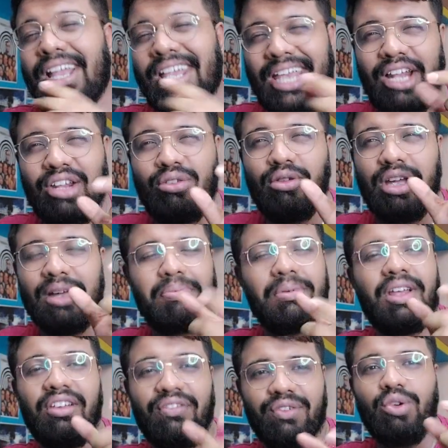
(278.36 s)
can you,
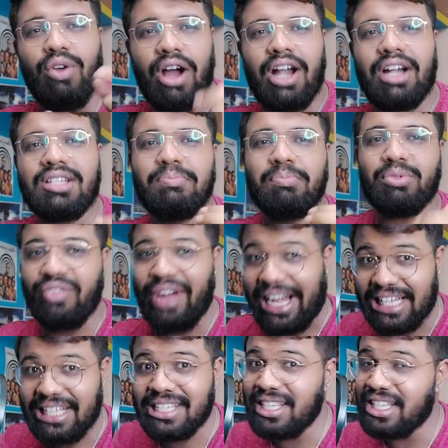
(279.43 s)
if you are
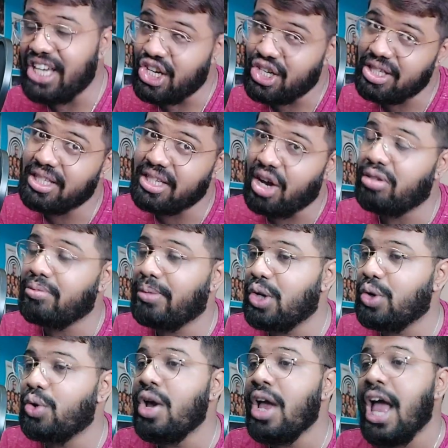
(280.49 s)
providing suggestions down
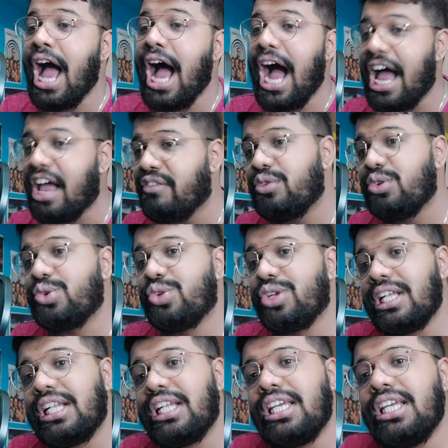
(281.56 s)
below, I would
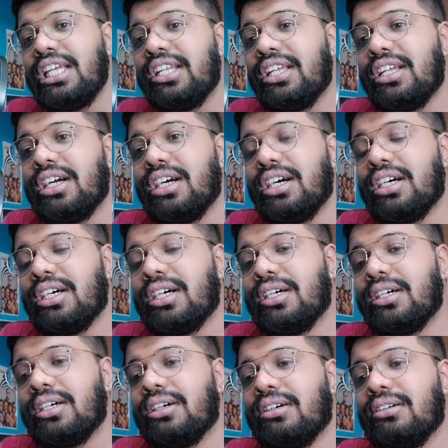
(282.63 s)
really
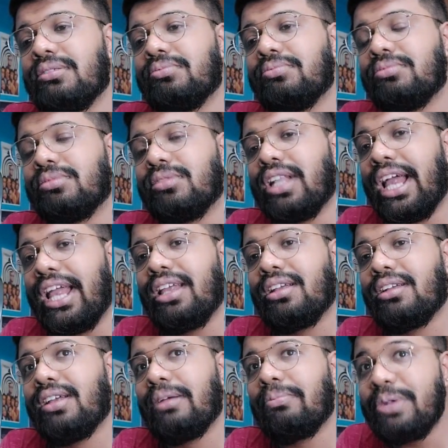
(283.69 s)
like
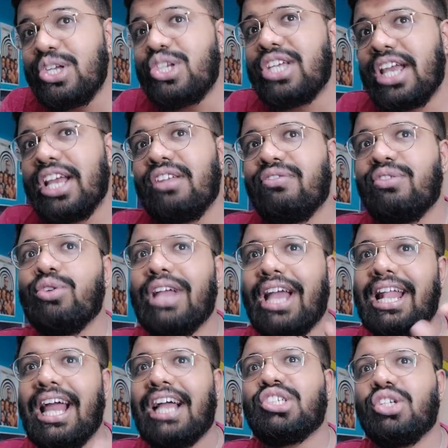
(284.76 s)
appreciate if you
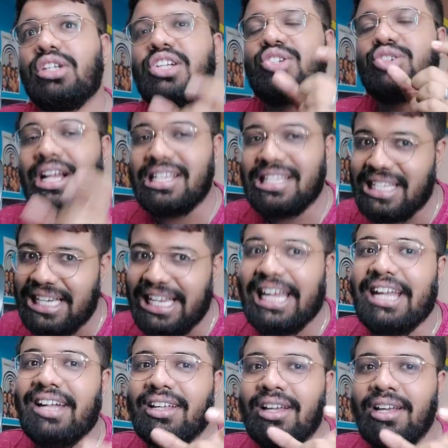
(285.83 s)
can actually
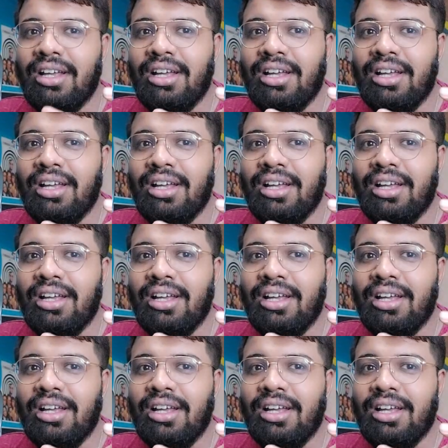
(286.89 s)
translate